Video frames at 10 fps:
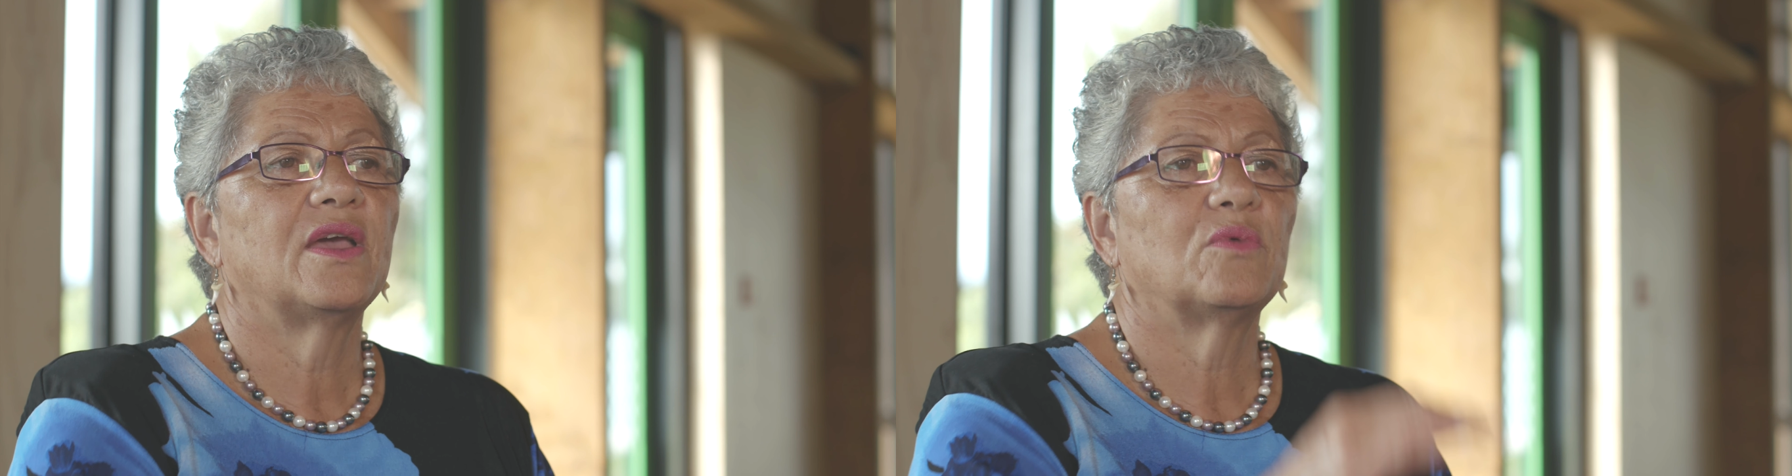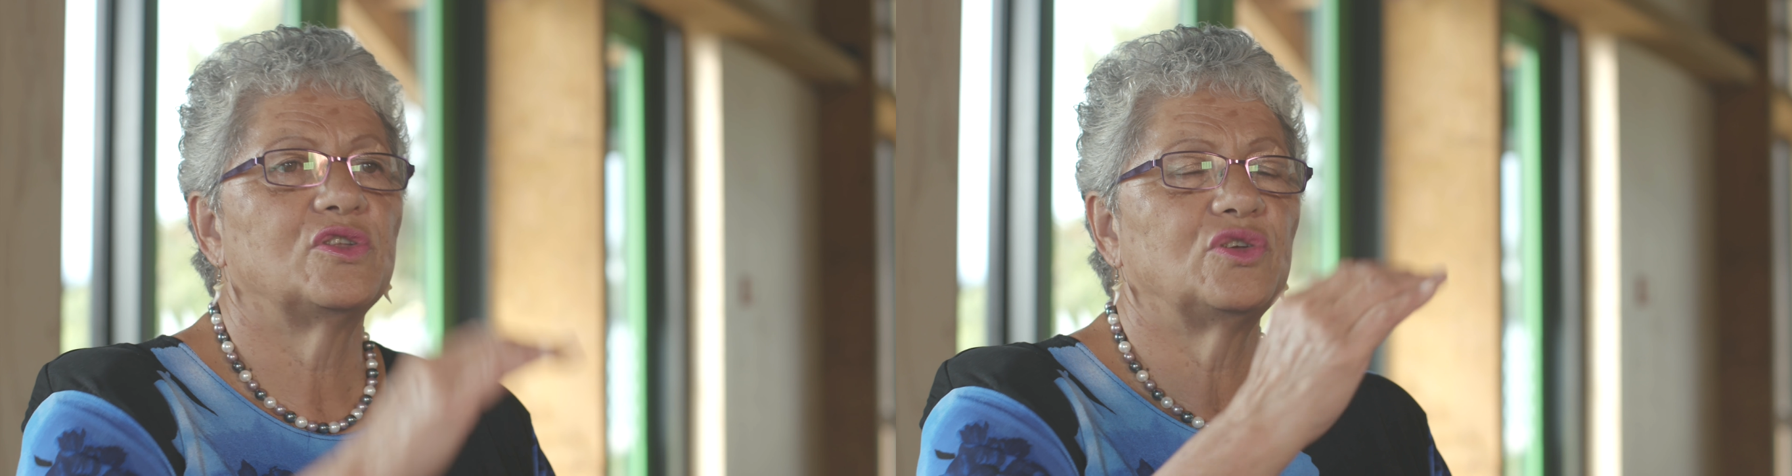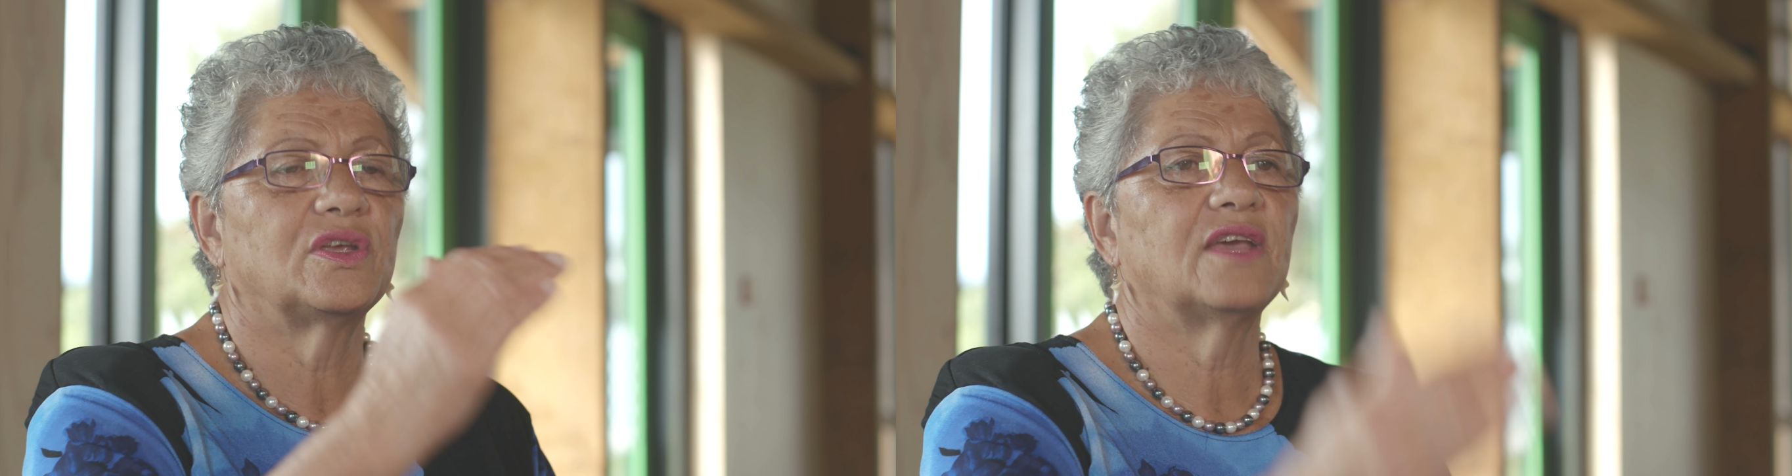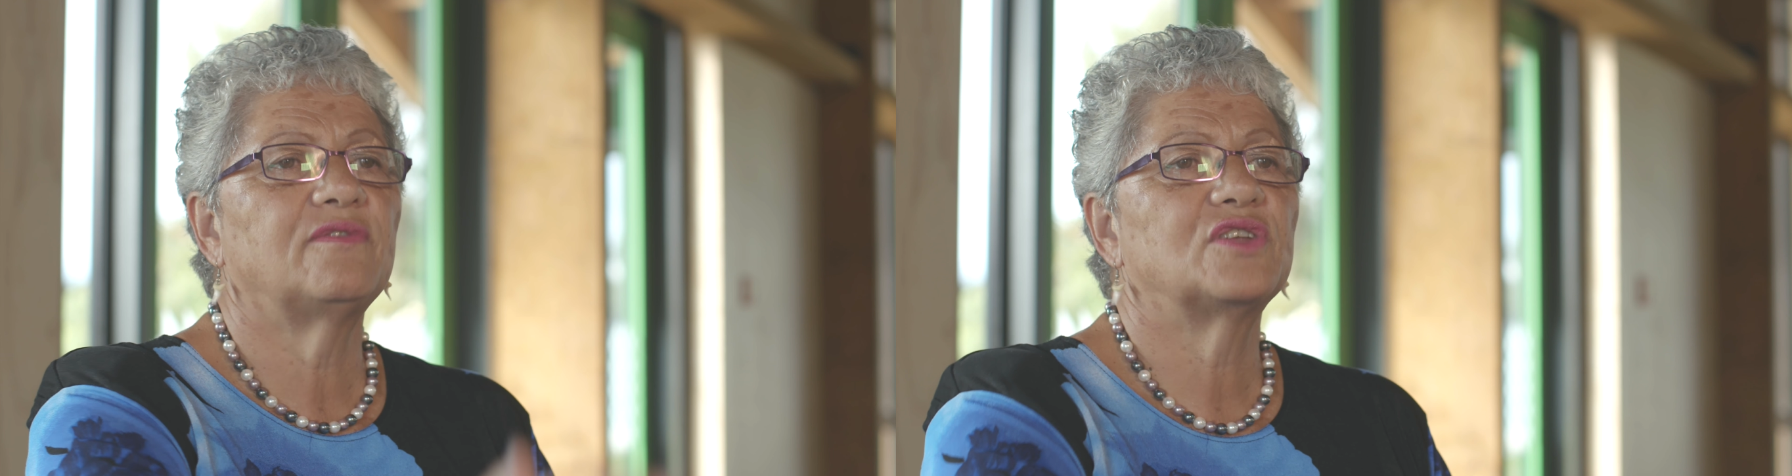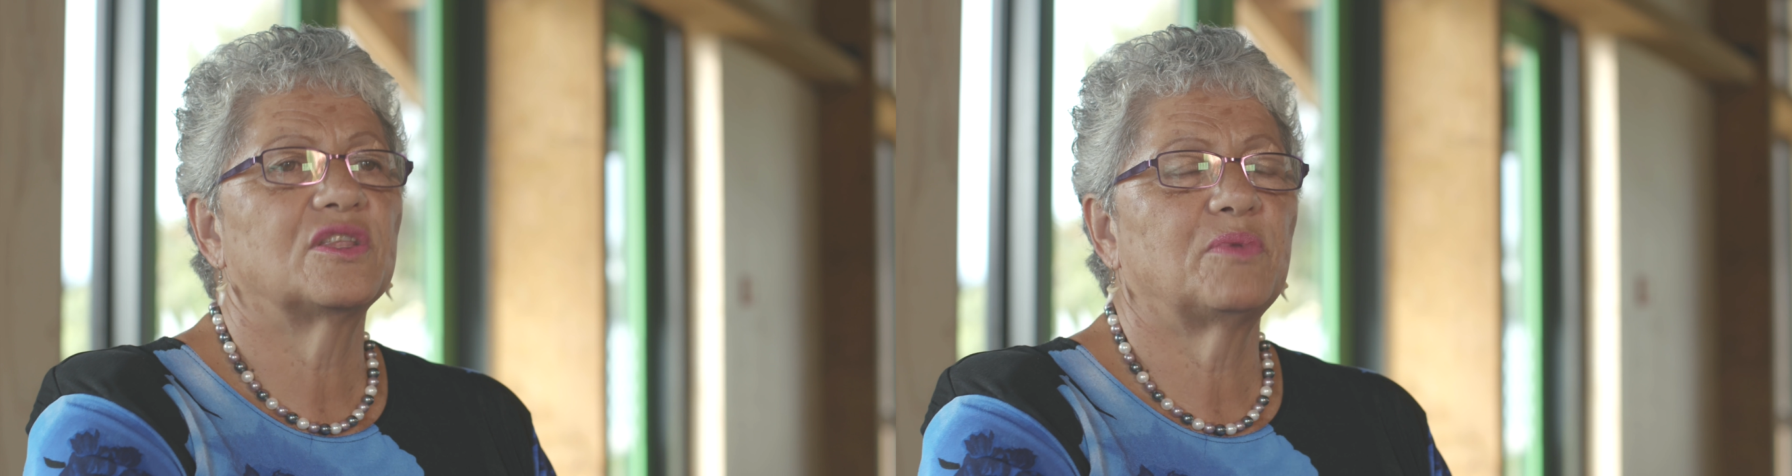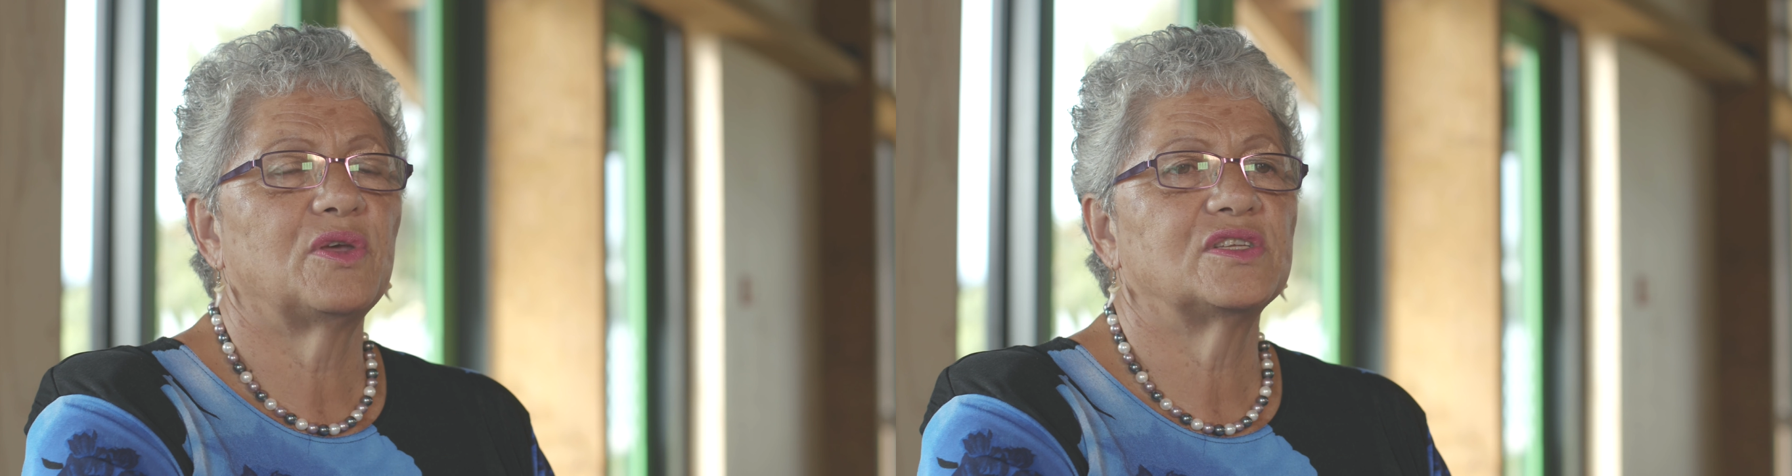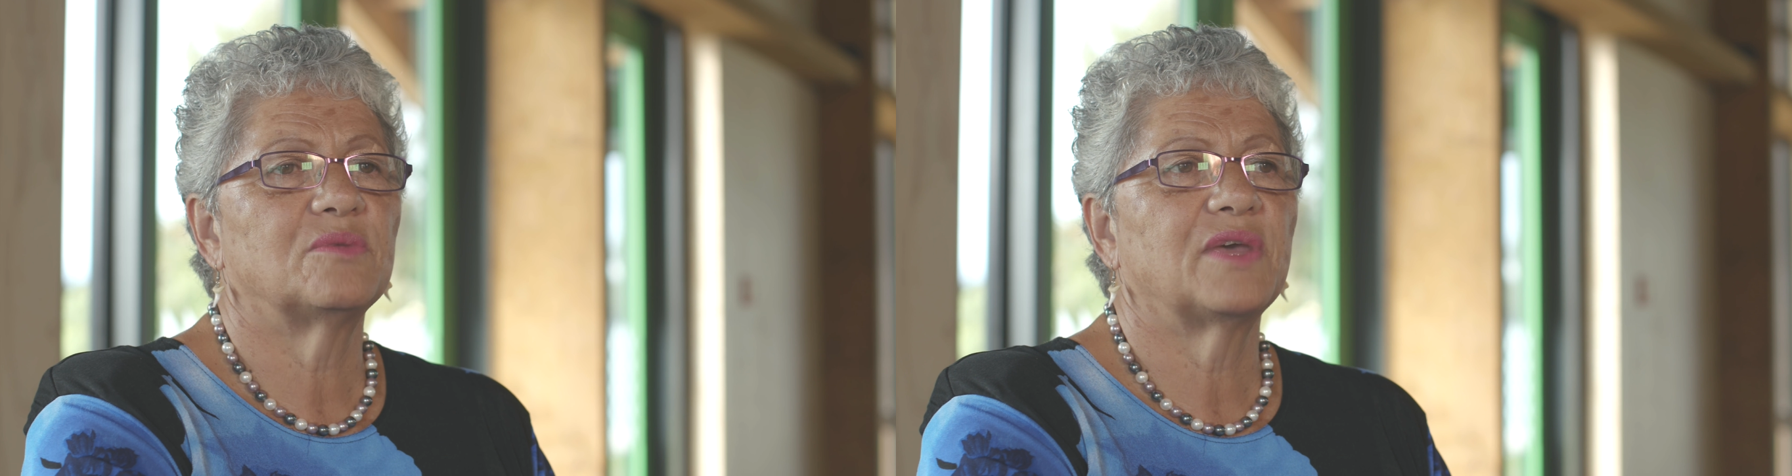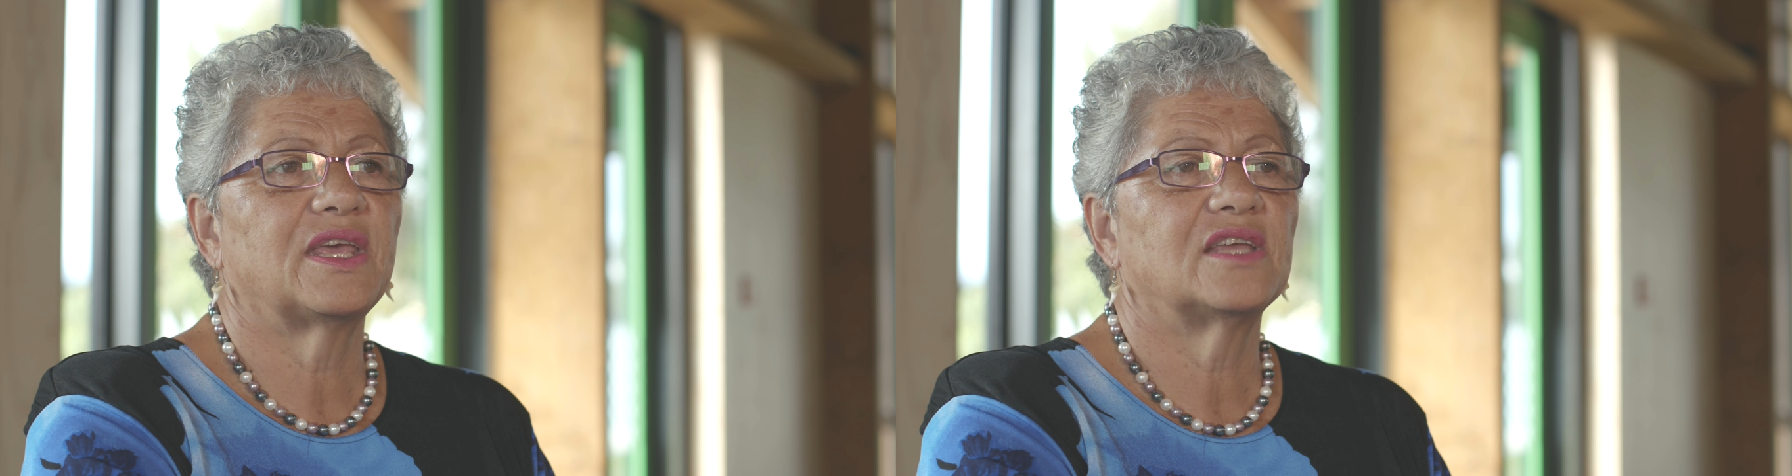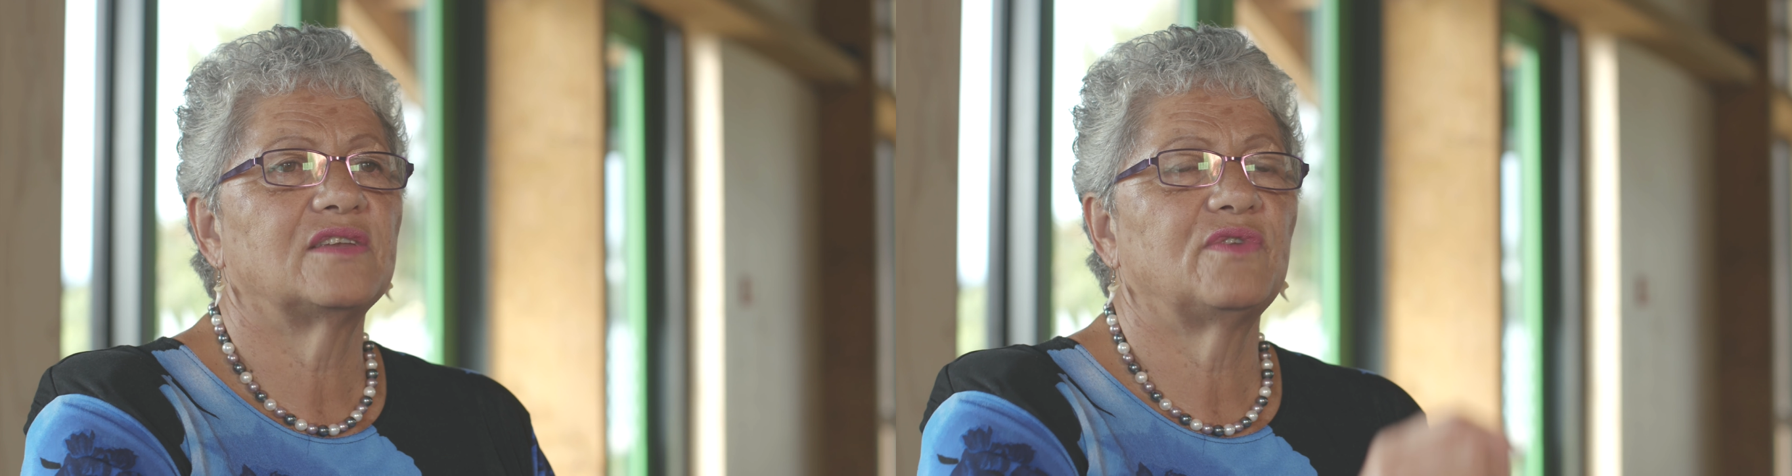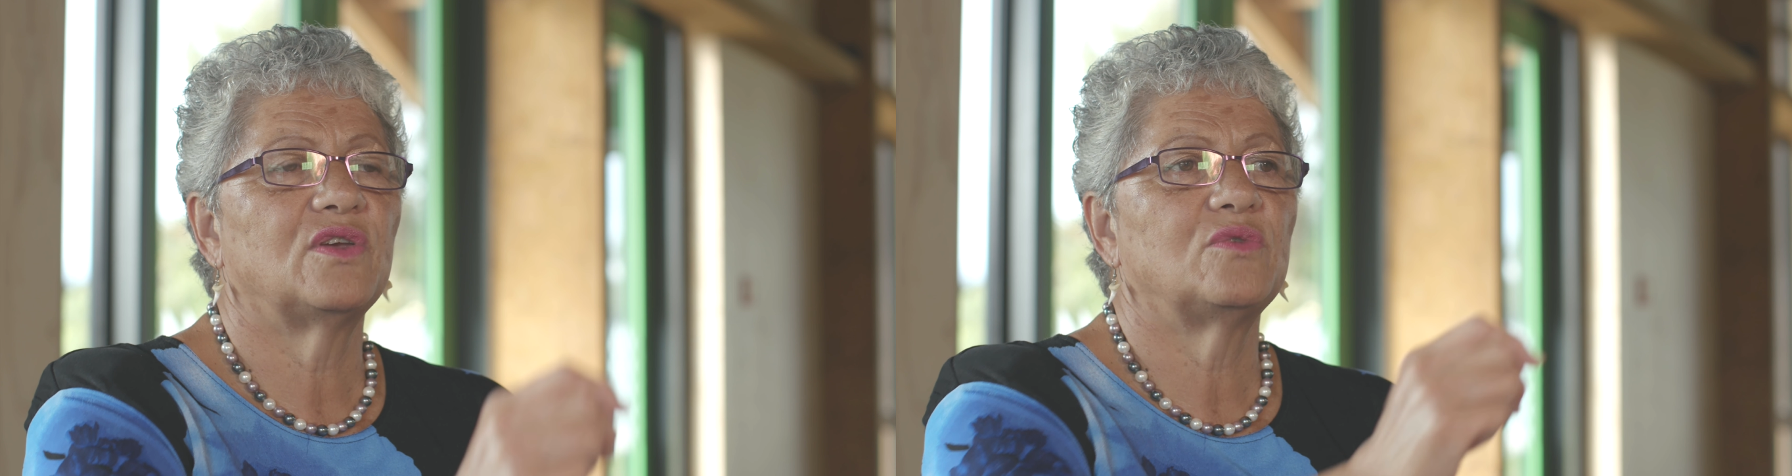which you give to the person being
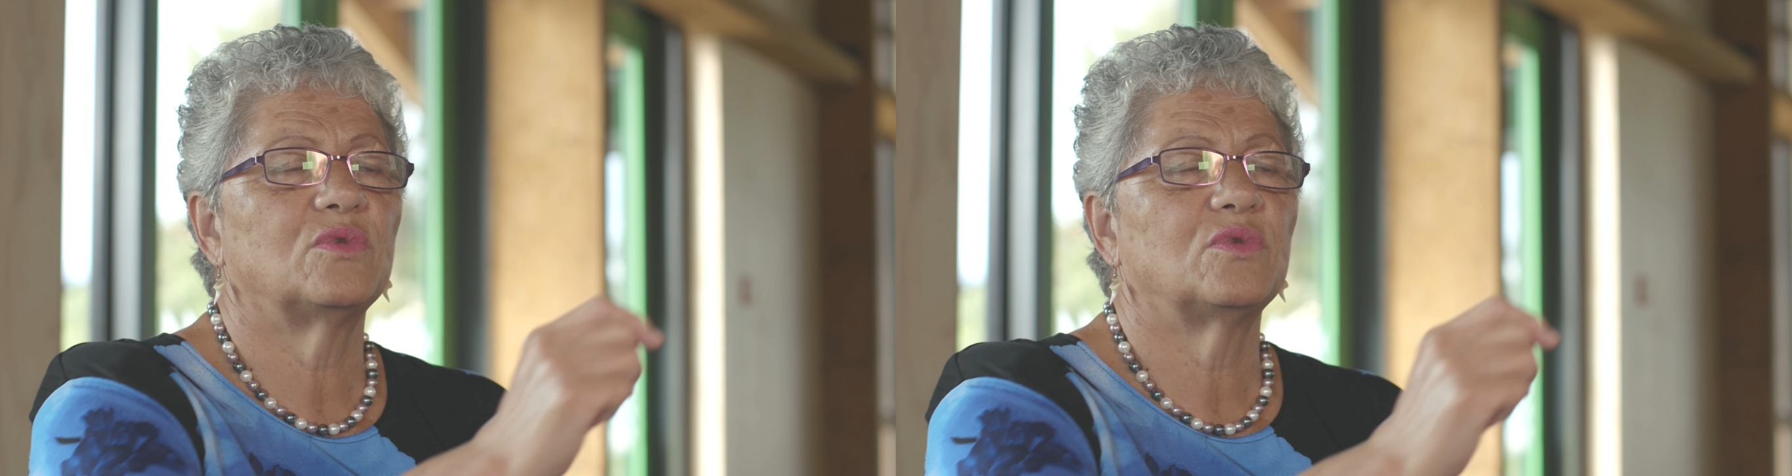interviewed,